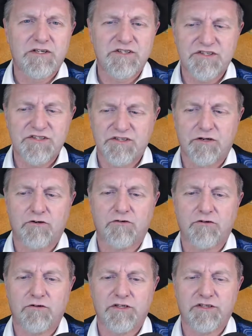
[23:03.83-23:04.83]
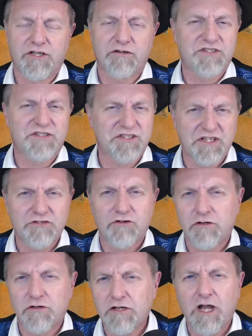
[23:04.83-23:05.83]
So there's this
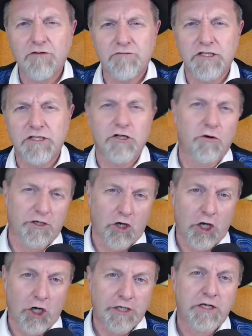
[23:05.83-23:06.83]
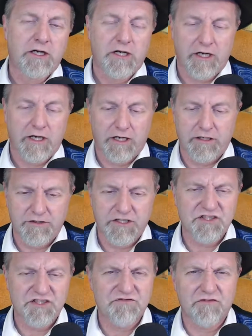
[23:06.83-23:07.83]
internal conflict going on, and I
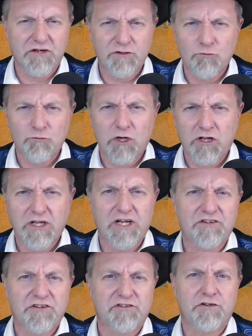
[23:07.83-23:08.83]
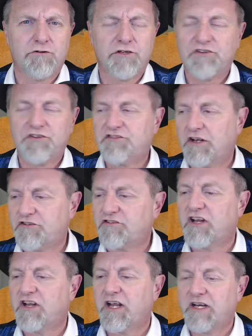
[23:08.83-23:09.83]
think it's very well executed
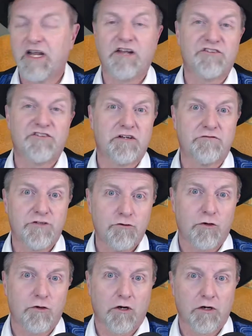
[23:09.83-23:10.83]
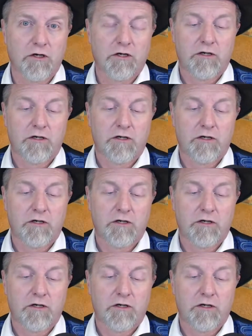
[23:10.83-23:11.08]
such that as a viewer,